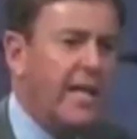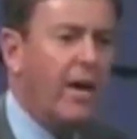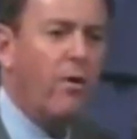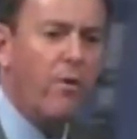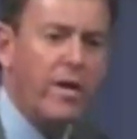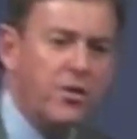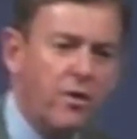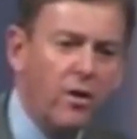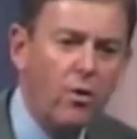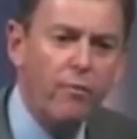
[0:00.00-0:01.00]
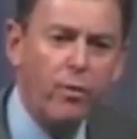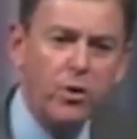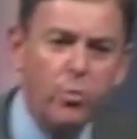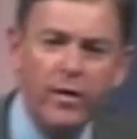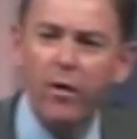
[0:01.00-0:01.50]
care of the rest of the
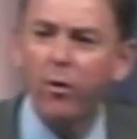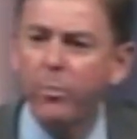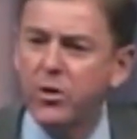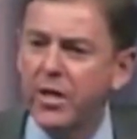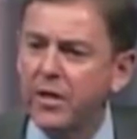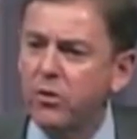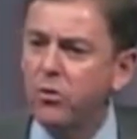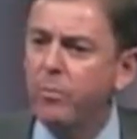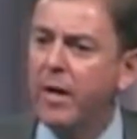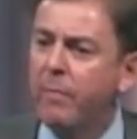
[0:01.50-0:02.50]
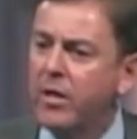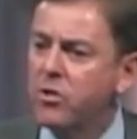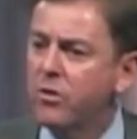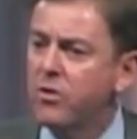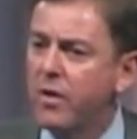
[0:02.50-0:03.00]
universe when they're all presented to me in my
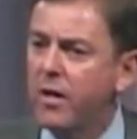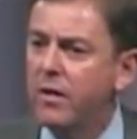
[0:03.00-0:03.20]
surgery.